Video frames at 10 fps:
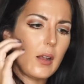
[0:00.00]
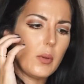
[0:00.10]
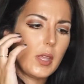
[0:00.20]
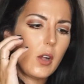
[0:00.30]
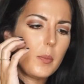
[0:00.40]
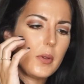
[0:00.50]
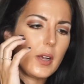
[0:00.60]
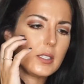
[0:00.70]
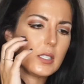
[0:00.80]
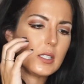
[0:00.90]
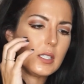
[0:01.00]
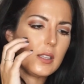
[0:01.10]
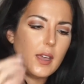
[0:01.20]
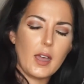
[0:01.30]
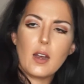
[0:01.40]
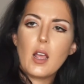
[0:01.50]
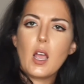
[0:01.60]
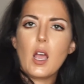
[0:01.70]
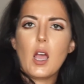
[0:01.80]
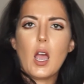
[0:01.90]
I really hope you guys could see that.
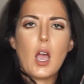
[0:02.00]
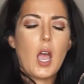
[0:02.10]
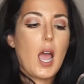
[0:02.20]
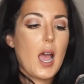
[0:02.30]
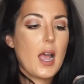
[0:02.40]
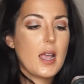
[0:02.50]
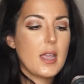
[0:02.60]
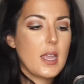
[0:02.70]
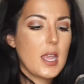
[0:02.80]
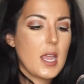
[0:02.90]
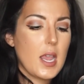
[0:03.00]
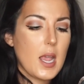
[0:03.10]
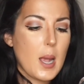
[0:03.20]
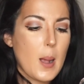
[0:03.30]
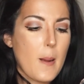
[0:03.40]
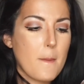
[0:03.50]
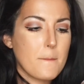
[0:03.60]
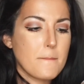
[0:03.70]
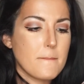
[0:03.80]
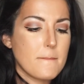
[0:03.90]
I
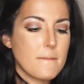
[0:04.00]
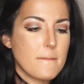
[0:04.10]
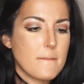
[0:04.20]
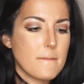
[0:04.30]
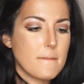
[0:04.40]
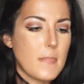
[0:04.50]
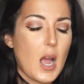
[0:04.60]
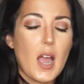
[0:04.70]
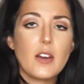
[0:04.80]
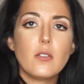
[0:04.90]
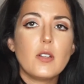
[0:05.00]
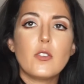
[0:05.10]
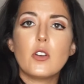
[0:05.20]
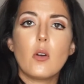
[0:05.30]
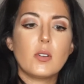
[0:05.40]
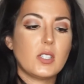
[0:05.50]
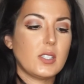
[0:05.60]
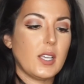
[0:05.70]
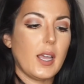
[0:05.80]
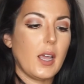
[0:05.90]
am I don't even know what to
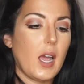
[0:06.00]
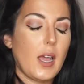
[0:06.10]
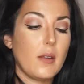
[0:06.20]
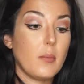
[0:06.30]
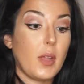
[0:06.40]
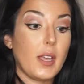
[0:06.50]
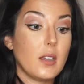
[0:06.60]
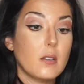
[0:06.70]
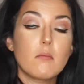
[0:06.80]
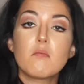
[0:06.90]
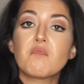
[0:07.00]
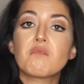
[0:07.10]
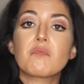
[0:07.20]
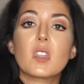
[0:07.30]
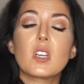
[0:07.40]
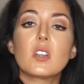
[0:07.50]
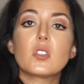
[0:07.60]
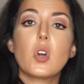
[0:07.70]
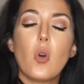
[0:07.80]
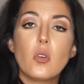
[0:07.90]
say. I'm like
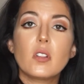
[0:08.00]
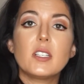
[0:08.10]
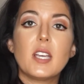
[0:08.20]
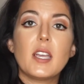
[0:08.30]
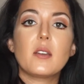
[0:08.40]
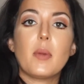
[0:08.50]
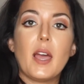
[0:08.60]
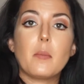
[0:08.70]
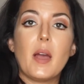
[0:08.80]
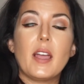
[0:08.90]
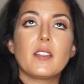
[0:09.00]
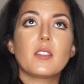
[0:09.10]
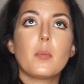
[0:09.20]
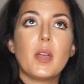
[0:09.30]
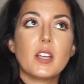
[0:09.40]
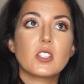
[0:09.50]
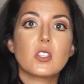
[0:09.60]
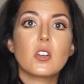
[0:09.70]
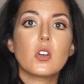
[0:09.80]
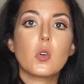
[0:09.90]
totally taken back by it. The
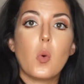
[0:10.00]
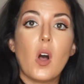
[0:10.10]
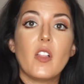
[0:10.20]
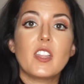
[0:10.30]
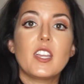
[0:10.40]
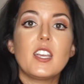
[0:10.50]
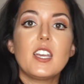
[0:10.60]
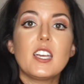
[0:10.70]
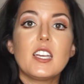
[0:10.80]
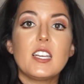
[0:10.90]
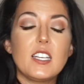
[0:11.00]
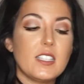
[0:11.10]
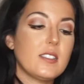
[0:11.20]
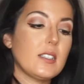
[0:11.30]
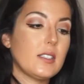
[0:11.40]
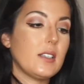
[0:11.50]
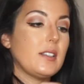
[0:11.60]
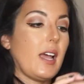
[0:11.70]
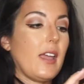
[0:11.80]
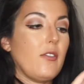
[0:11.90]
picture quality is to
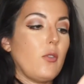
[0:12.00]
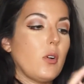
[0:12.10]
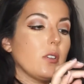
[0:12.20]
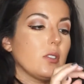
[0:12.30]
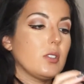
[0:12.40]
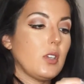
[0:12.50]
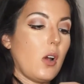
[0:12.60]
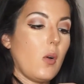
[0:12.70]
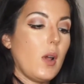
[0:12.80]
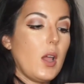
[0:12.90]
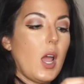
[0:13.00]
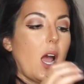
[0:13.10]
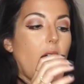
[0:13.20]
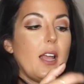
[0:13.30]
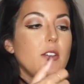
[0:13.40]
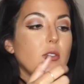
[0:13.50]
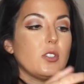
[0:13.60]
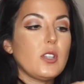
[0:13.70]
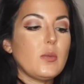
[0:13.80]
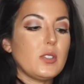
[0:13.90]
die for. So I
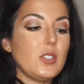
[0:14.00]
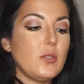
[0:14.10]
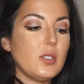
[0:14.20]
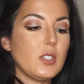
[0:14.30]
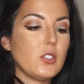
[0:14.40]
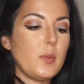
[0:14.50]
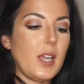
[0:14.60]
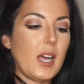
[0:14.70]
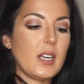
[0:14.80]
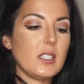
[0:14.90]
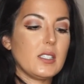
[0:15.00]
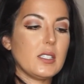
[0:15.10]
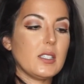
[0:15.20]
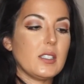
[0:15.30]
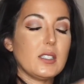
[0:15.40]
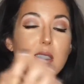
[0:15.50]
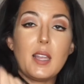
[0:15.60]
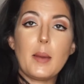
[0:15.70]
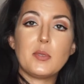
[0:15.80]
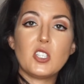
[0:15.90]
usually was using, to be honest, the
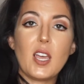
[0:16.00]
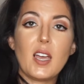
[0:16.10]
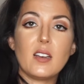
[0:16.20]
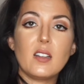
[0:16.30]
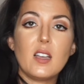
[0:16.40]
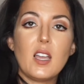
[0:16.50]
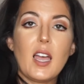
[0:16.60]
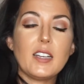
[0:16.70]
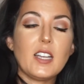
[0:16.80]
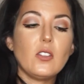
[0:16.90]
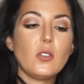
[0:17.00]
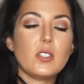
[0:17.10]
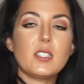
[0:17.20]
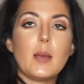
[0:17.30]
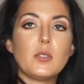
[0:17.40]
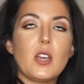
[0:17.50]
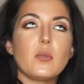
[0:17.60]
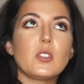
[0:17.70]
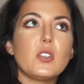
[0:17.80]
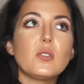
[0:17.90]
Snapchat. I downloaded Snapchat
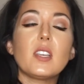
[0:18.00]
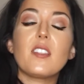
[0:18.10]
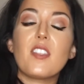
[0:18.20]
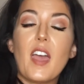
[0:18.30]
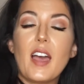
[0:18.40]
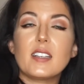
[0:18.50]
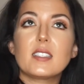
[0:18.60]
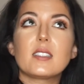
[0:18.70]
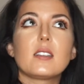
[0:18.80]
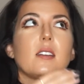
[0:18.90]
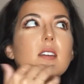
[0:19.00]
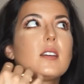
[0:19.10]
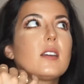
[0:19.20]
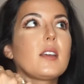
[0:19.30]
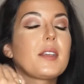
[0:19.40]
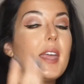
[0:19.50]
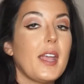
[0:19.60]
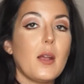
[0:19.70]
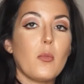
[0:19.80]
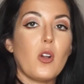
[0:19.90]
and was using that
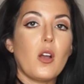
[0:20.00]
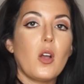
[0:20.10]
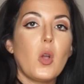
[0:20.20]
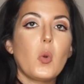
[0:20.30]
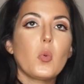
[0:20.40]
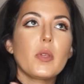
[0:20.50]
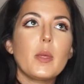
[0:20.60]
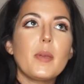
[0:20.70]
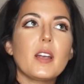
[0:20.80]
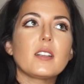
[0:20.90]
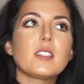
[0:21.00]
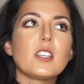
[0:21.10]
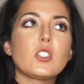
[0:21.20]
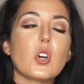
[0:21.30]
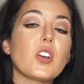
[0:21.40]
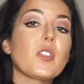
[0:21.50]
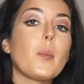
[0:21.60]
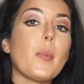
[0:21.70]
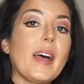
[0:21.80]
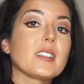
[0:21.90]
camera really because it took
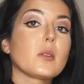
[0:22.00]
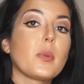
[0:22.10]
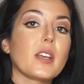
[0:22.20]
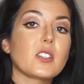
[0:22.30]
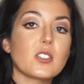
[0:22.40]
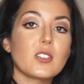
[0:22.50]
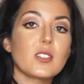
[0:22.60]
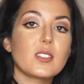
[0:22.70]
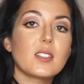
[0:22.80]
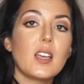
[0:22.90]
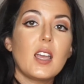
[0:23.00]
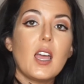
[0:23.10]
the best pictures.